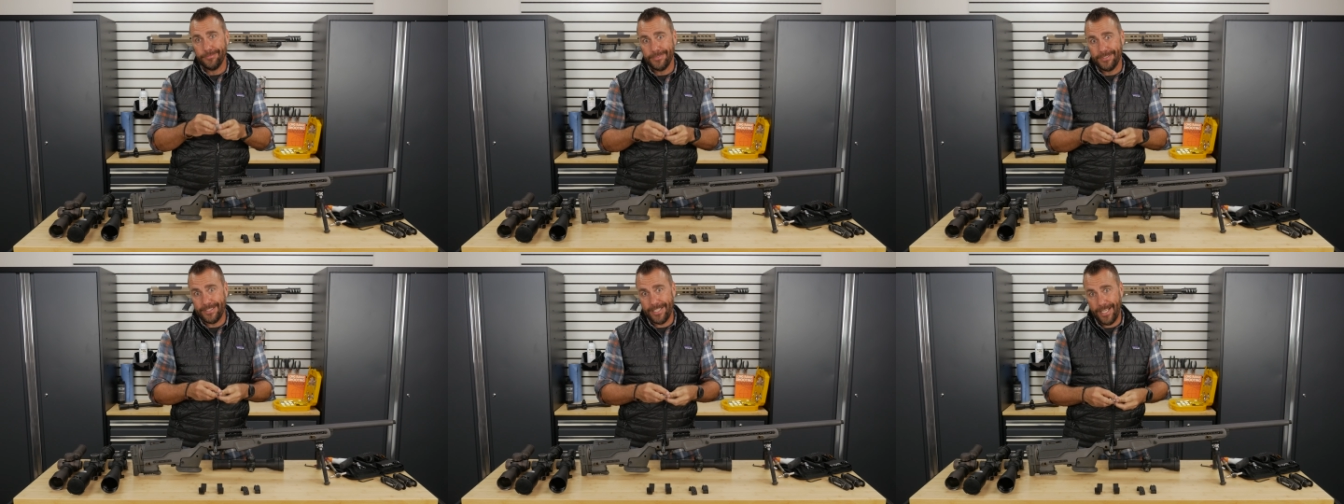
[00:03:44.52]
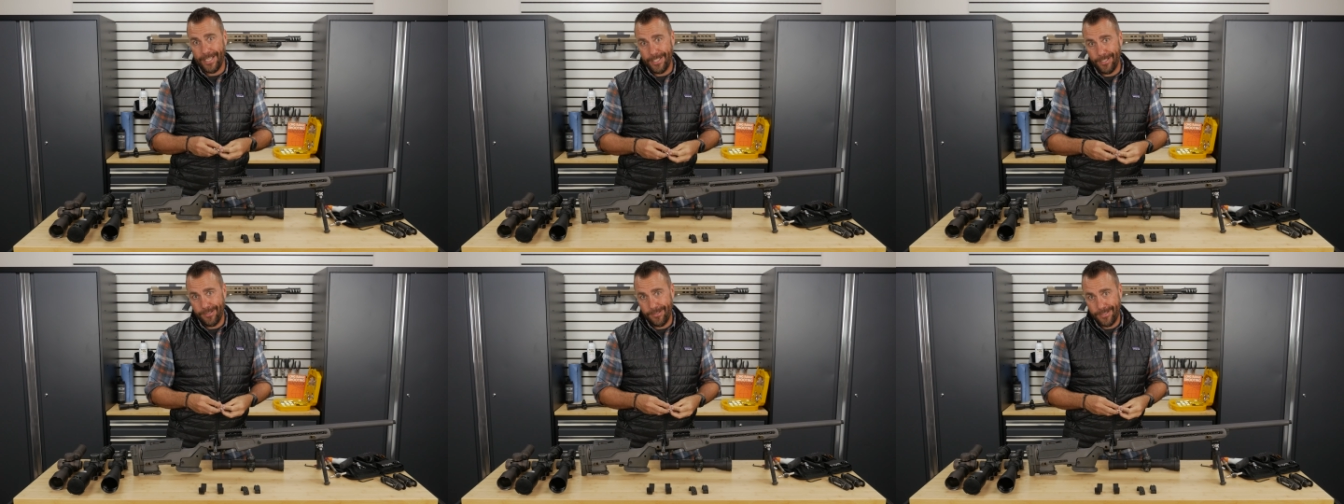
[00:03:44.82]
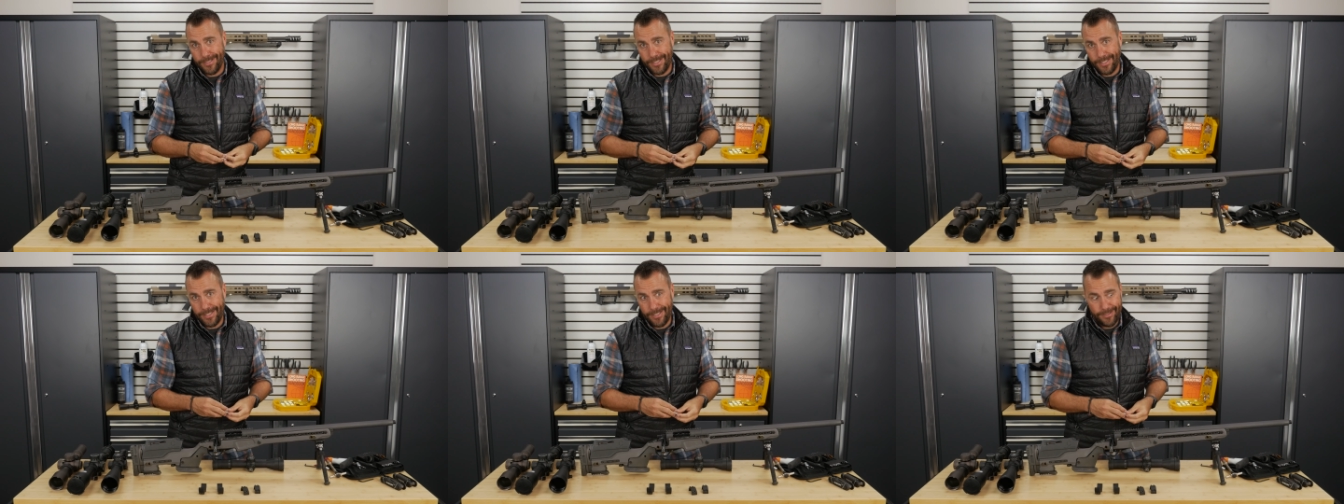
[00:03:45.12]
10
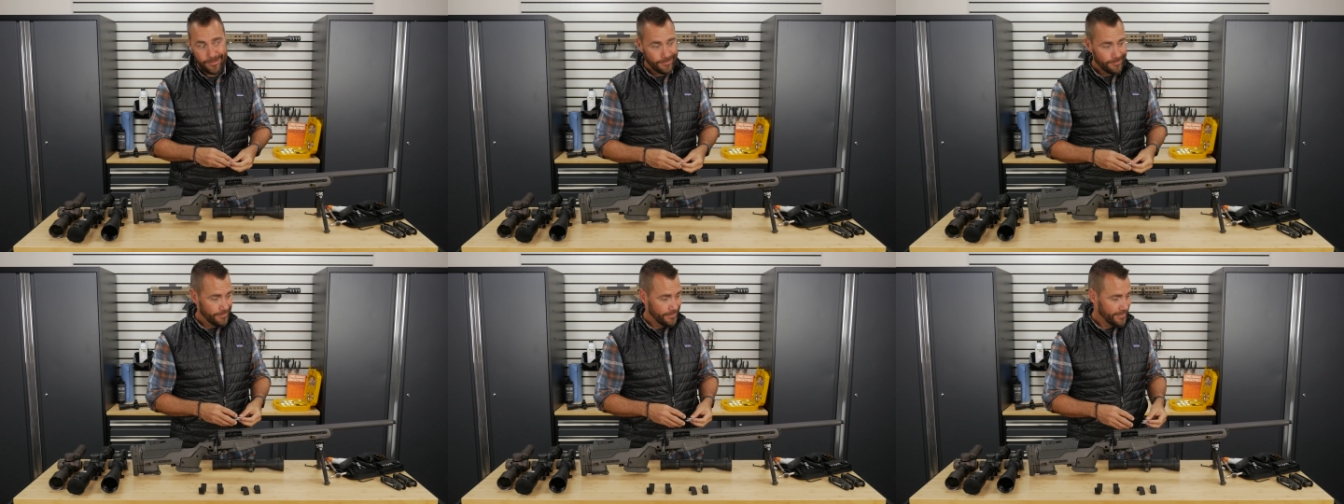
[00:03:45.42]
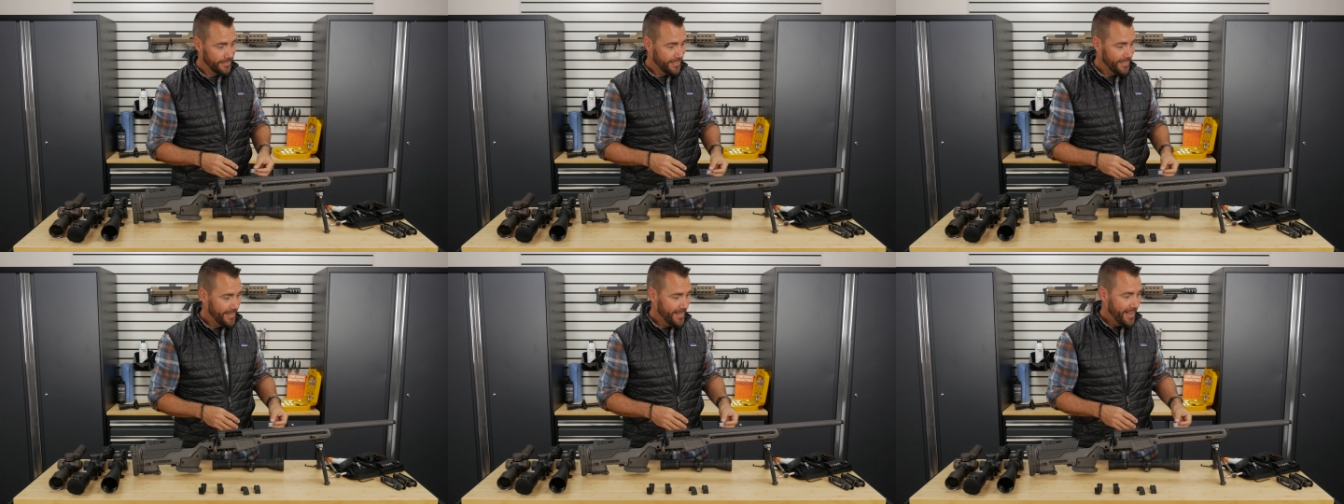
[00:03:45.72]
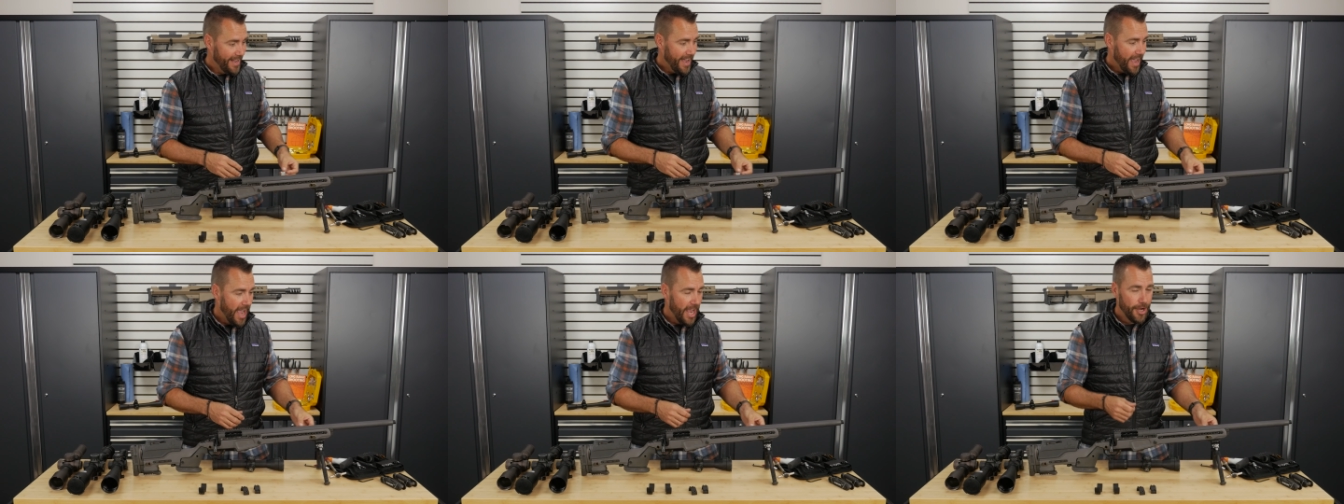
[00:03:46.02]
years ago.
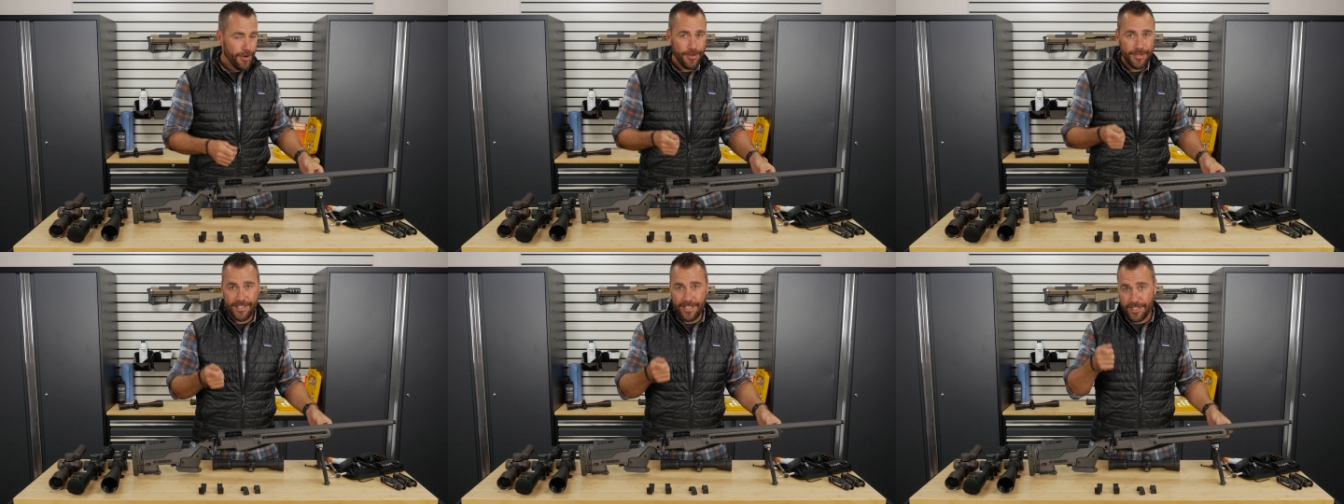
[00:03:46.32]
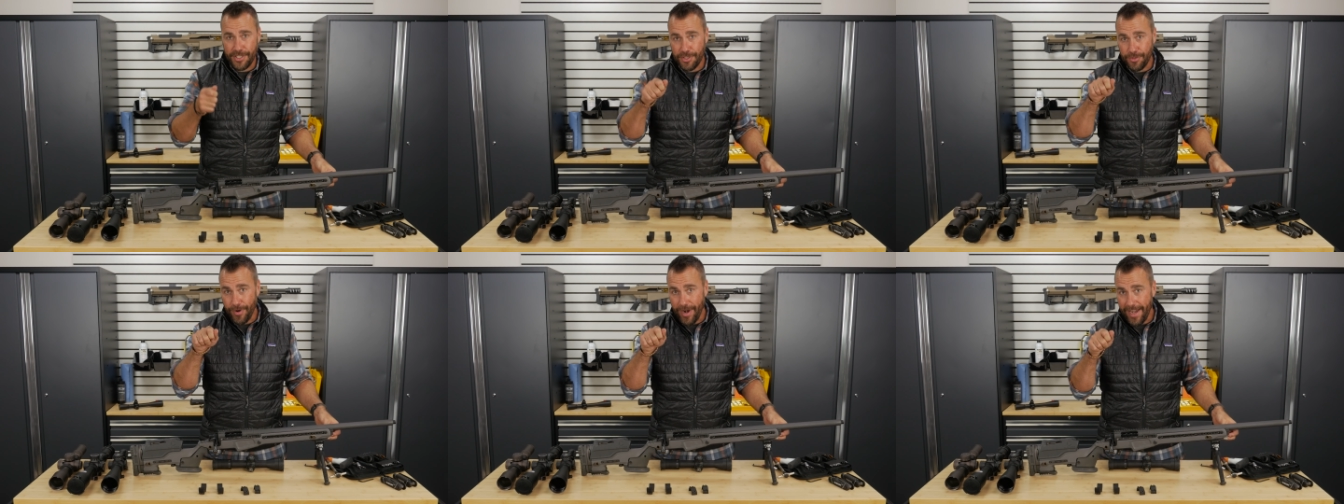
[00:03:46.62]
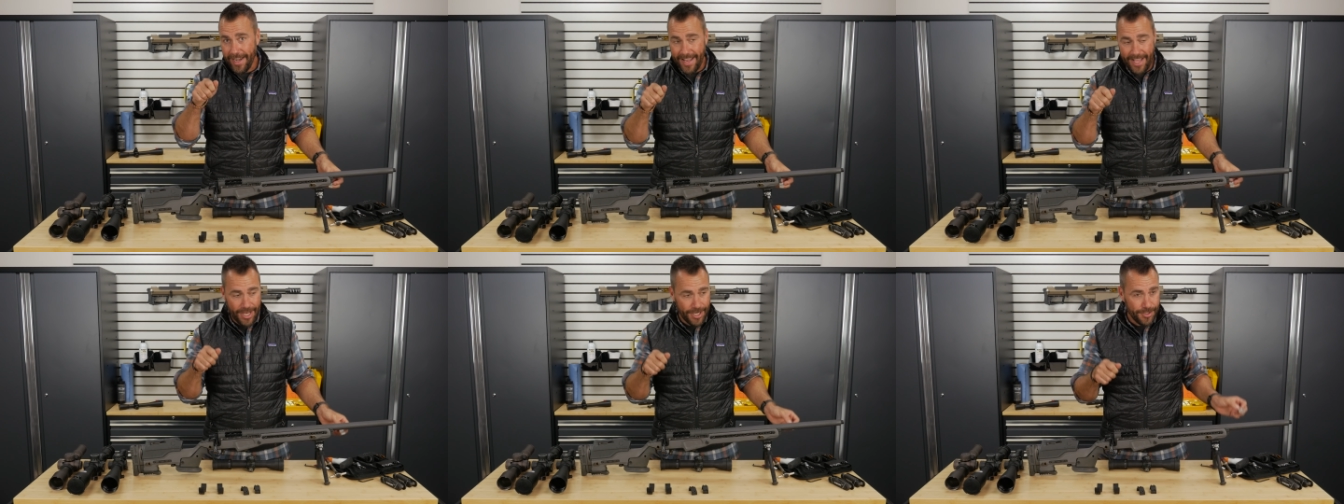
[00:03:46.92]
I used a
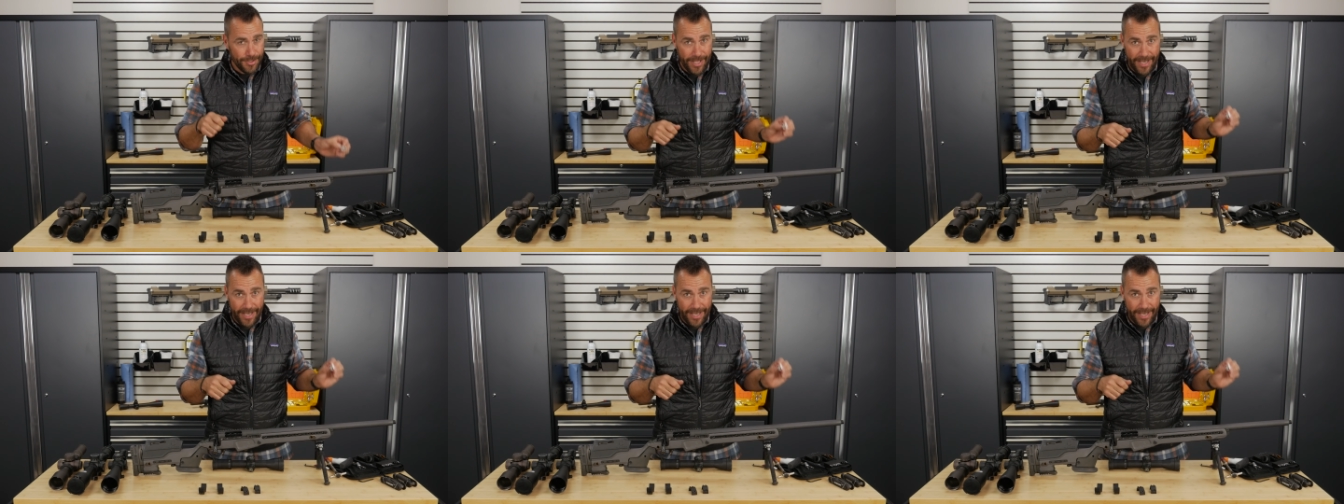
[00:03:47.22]
straight edge.